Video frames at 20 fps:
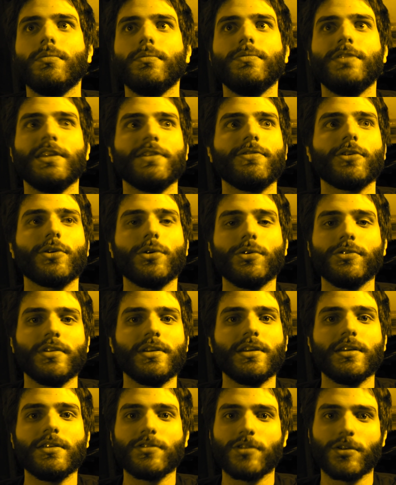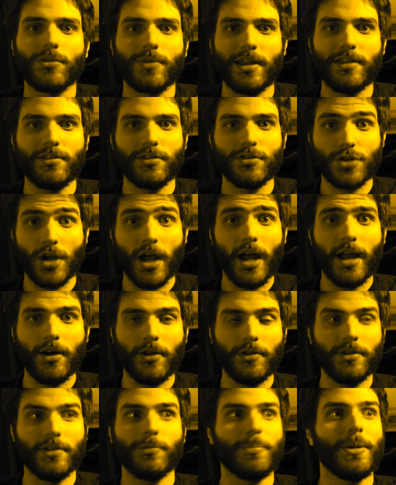difficult it is to raise a
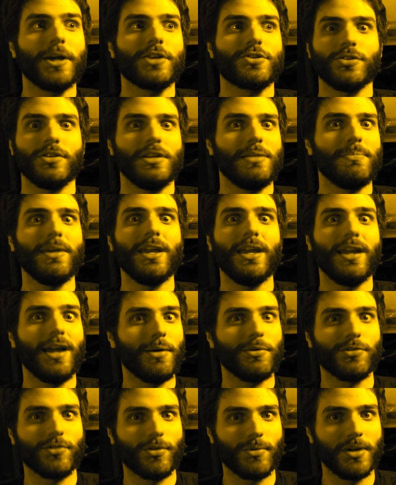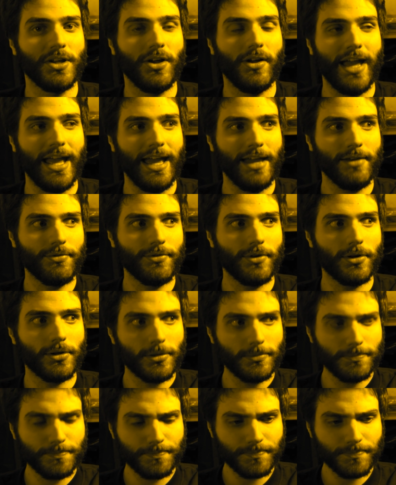child, especially me. I was a real handful.